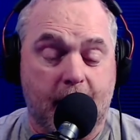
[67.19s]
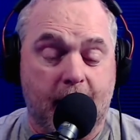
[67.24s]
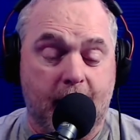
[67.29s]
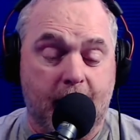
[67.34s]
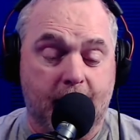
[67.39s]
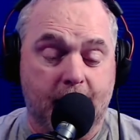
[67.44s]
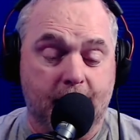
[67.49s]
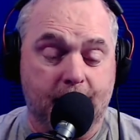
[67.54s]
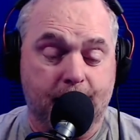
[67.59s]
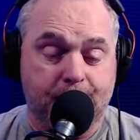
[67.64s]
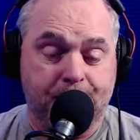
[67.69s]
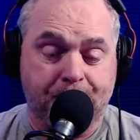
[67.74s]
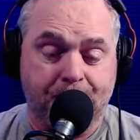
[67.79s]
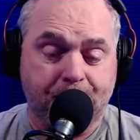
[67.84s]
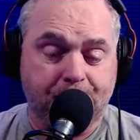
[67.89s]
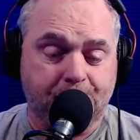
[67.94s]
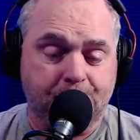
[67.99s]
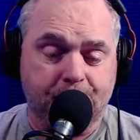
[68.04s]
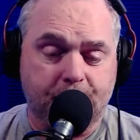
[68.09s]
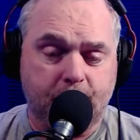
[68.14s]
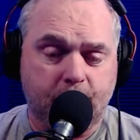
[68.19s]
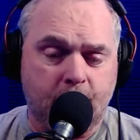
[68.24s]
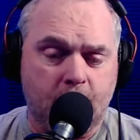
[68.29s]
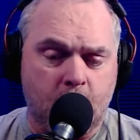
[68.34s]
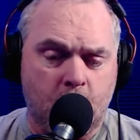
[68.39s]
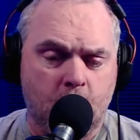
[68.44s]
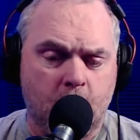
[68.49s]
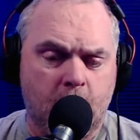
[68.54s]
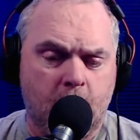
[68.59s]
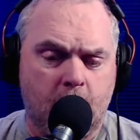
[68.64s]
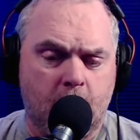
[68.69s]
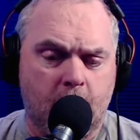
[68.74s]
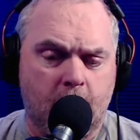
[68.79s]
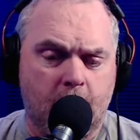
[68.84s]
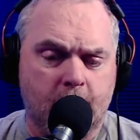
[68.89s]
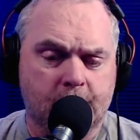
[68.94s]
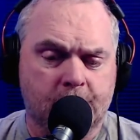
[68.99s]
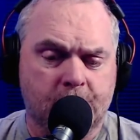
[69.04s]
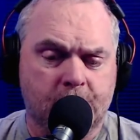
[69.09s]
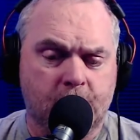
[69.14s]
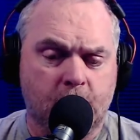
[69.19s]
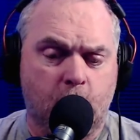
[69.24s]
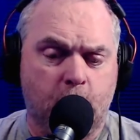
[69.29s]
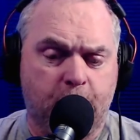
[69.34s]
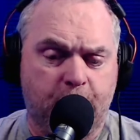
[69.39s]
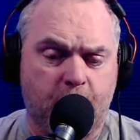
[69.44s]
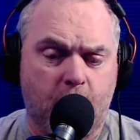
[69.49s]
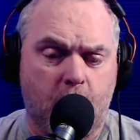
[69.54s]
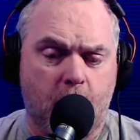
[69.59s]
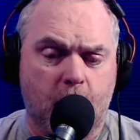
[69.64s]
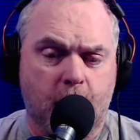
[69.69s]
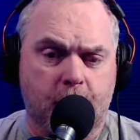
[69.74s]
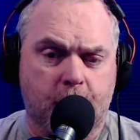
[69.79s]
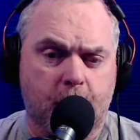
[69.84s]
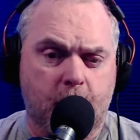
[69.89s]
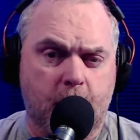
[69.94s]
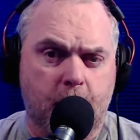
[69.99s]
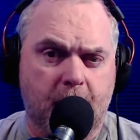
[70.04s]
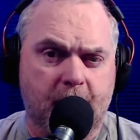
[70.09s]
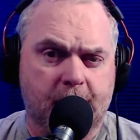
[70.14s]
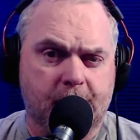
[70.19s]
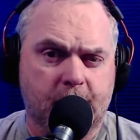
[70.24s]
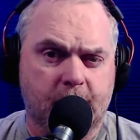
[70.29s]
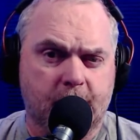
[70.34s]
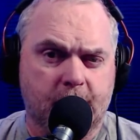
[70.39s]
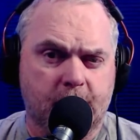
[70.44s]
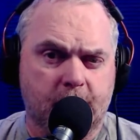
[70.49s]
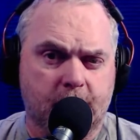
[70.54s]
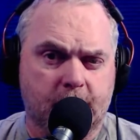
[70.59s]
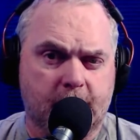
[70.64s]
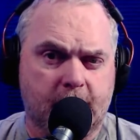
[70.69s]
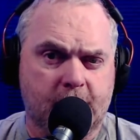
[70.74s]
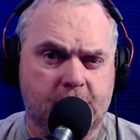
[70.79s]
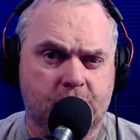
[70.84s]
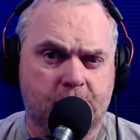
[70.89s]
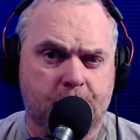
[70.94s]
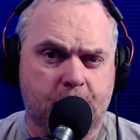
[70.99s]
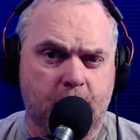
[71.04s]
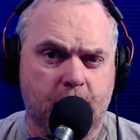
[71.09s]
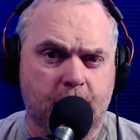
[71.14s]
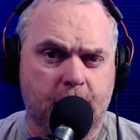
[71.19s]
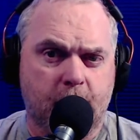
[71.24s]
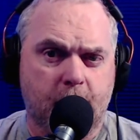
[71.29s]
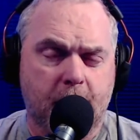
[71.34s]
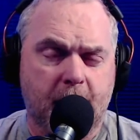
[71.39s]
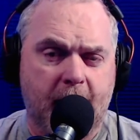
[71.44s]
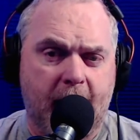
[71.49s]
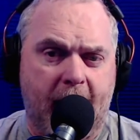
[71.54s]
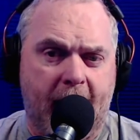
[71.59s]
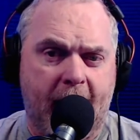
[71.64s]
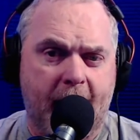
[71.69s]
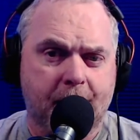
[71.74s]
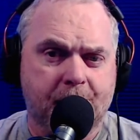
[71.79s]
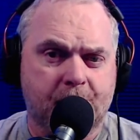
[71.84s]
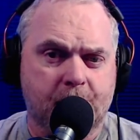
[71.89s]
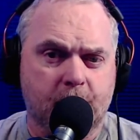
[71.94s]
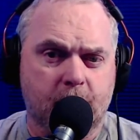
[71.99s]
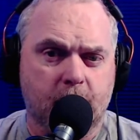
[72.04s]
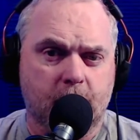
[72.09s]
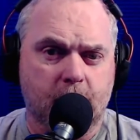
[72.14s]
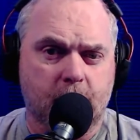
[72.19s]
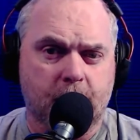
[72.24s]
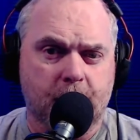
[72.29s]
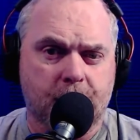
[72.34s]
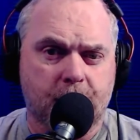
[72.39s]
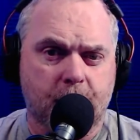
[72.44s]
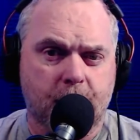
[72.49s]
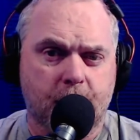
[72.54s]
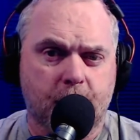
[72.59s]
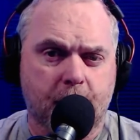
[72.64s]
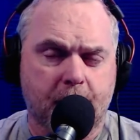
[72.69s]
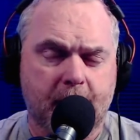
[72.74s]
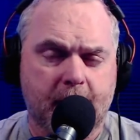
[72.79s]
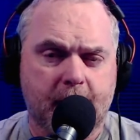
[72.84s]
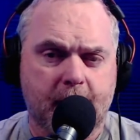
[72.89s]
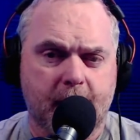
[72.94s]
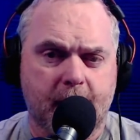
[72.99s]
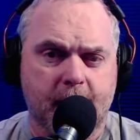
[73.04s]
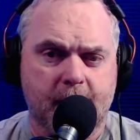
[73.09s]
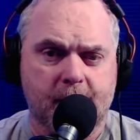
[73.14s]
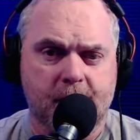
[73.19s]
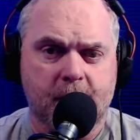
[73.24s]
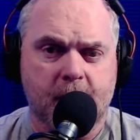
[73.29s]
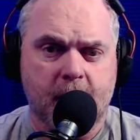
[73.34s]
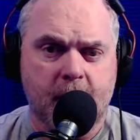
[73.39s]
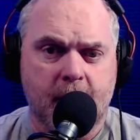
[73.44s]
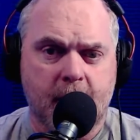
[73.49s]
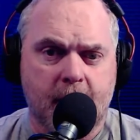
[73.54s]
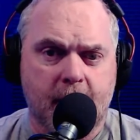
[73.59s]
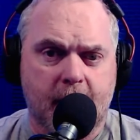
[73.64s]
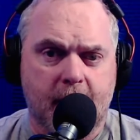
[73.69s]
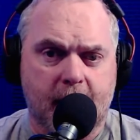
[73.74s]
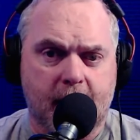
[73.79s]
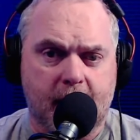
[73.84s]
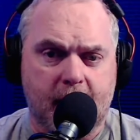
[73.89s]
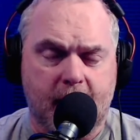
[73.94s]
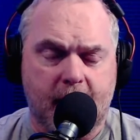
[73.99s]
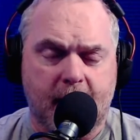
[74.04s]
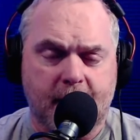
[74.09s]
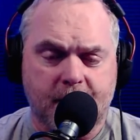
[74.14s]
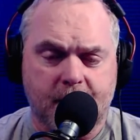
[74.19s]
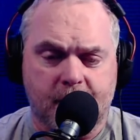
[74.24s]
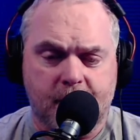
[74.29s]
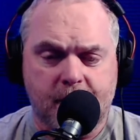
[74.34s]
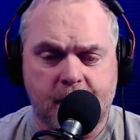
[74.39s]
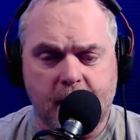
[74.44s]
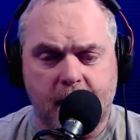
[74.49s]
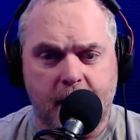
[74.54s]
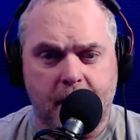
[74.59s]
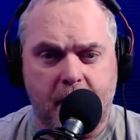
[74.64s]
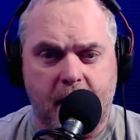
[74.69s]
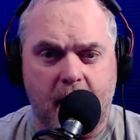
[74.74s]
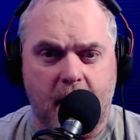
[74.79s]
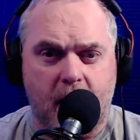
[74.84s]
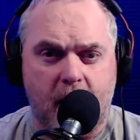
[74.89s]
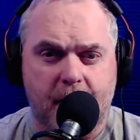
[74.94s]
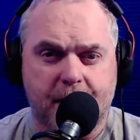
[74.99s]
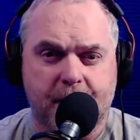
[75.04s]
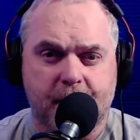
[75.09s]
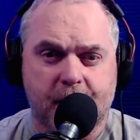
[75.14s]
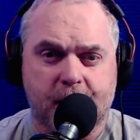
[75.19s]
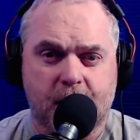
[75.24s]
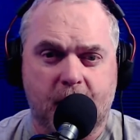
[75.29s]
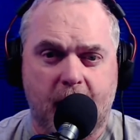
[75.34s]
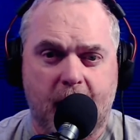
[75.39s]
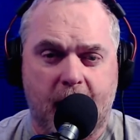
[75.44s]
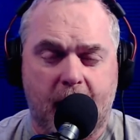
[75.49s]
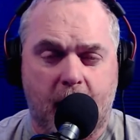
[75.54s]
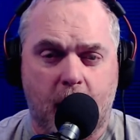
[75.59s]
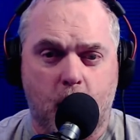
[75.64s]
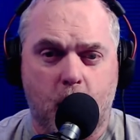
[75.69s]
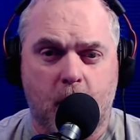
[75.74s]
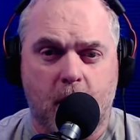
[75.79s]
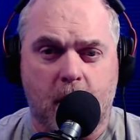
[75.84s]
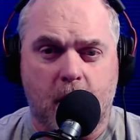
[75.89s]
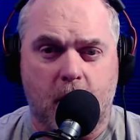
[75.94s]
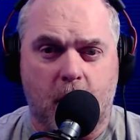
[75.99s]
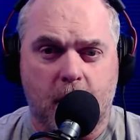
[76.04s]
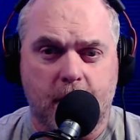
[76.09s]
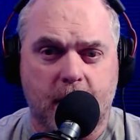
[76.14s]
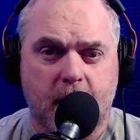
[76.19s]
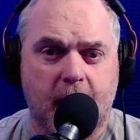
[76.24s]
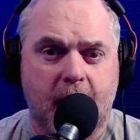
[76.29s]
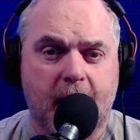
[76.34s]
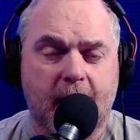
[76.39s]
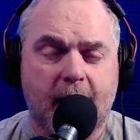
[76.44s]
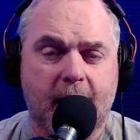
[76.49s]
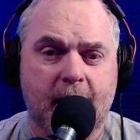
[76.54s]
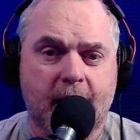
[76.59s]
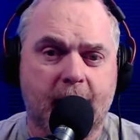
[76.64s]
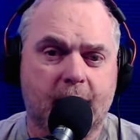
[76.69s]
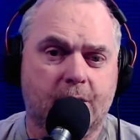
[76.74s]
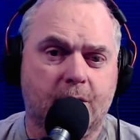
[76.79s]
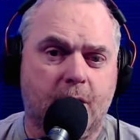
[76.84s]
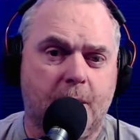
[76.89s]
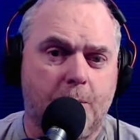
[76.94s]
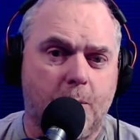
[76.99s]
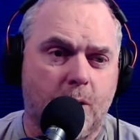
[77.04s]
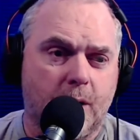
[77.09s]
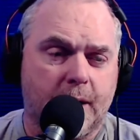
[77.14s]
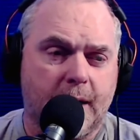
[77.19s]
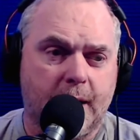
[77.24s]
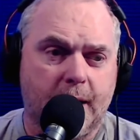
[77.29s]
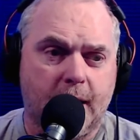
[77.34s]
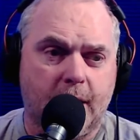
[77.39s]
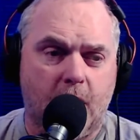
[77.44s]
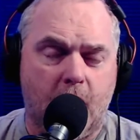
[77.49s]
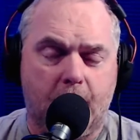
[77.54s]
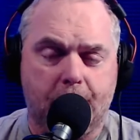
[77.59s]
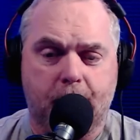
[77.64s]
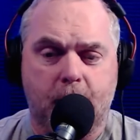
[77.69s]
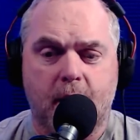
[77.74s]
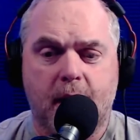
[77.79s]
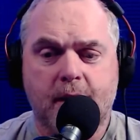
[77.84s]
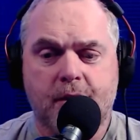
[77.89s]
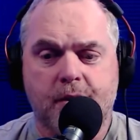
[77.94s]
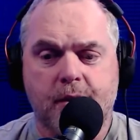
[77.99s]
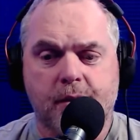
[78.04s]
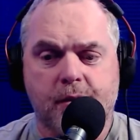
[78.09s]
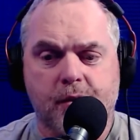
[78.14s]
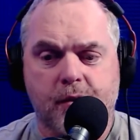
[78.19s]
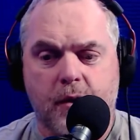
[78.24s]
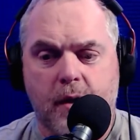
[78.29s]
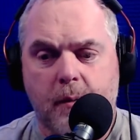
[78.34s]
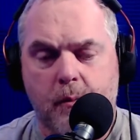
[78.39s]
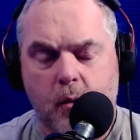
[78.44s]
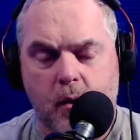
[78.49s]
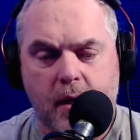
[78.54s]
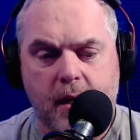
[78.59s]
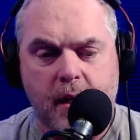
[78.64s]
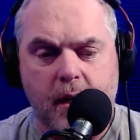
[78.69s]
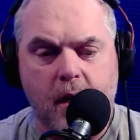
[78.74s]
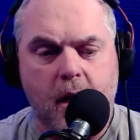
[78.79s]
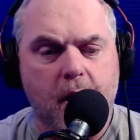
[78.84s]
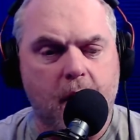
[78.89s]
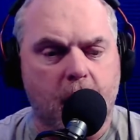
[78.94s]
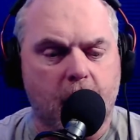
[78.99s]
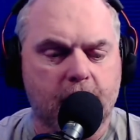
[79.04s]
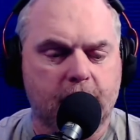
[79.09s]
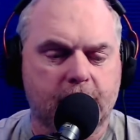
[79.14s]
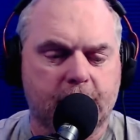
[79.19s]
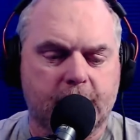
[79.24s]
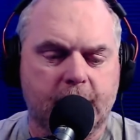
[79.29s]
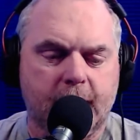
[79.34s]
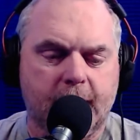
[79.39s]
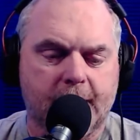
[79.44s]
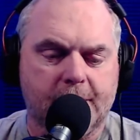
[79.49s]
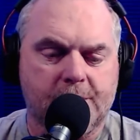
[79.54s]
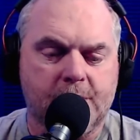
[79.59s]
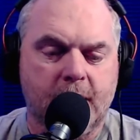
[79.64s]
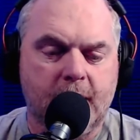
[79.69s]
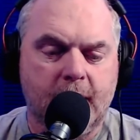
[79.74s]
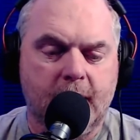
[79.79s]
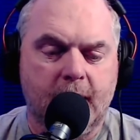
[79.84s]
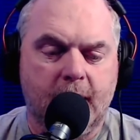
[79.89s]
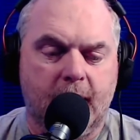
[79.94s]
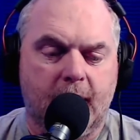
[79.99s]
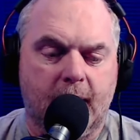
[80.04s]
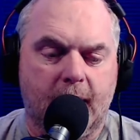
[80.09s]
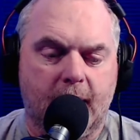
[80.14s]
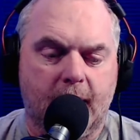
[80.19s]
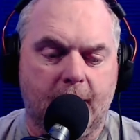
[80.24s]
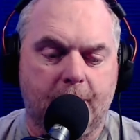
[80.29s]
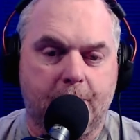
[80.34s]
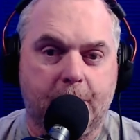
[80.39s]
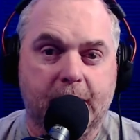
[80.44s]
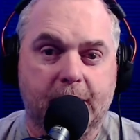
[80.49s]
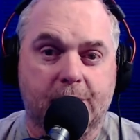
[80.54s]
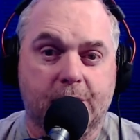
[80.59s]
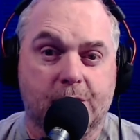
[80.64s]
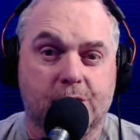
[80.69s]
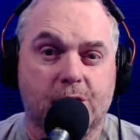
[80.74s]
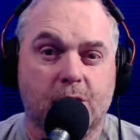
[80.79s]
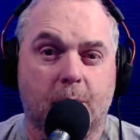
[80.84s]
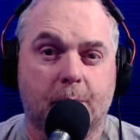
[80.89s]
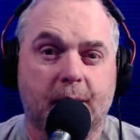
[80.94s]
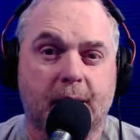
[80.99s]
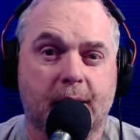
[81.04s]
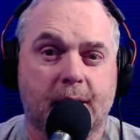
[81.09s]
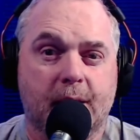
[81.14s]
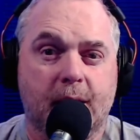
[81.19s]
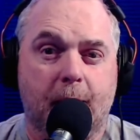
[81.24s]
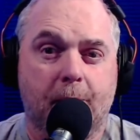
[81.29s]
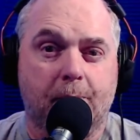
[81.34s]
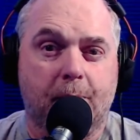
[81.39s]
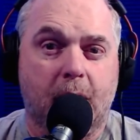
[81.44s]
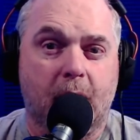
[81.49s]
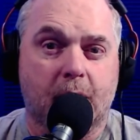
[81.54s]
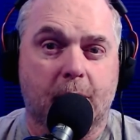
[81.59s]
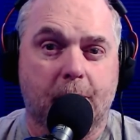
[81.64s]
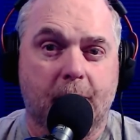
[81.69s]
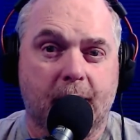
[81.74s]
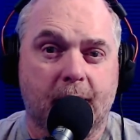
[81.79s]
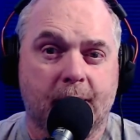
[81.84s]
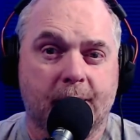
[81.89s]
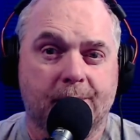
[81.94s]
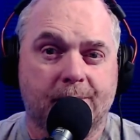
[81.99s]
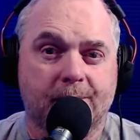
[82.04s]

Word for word: And uh, so far, three weeks into it, that's proven to be absolutely true because. Again, I just sit in my office and I work all day, and either I'm working in operations or I'm working on other things, uh, but there's nobody to come bug me.